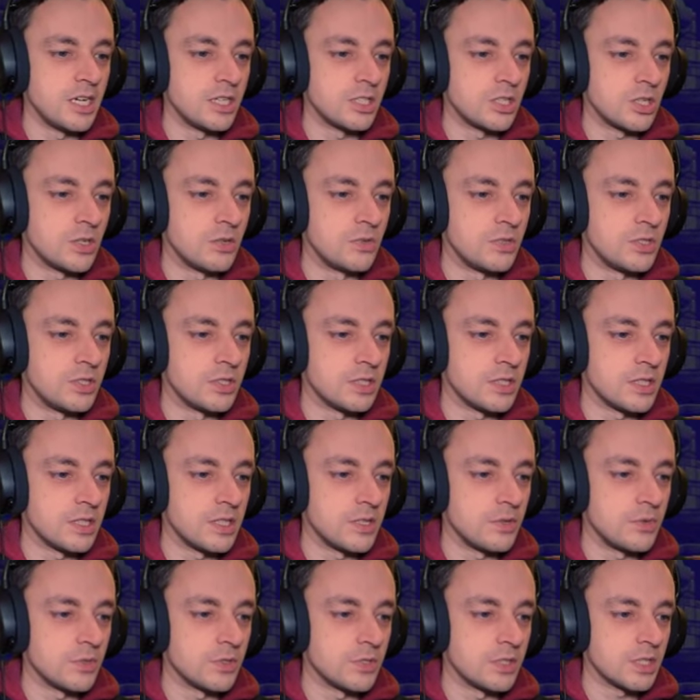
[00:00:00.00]
I told you
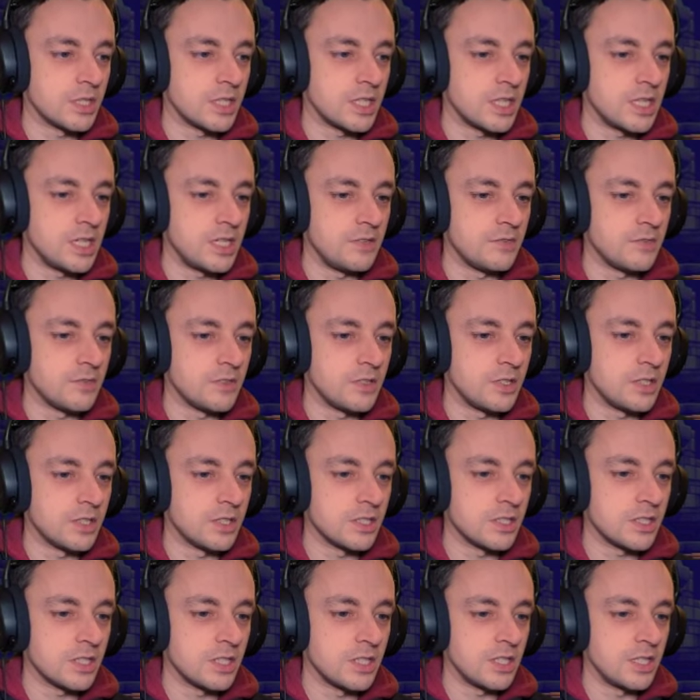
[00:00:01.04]
there was a cave on the
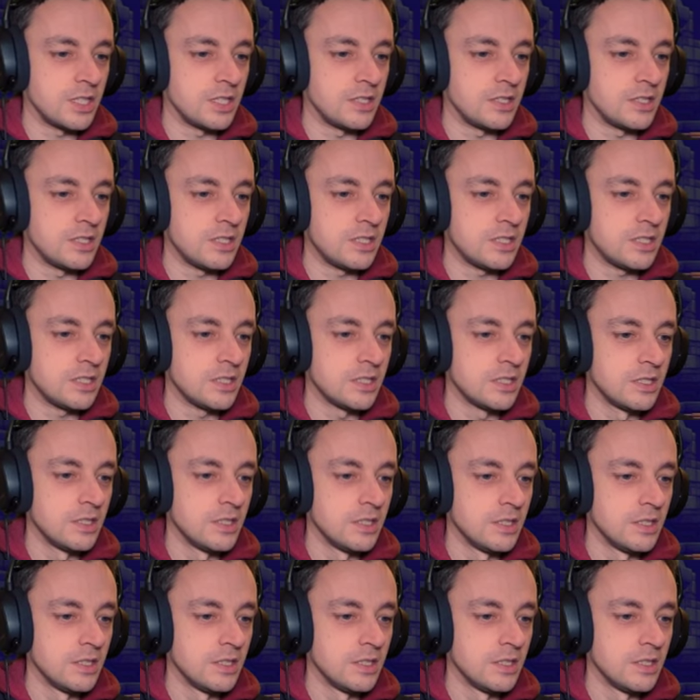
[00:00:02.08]
other side of this.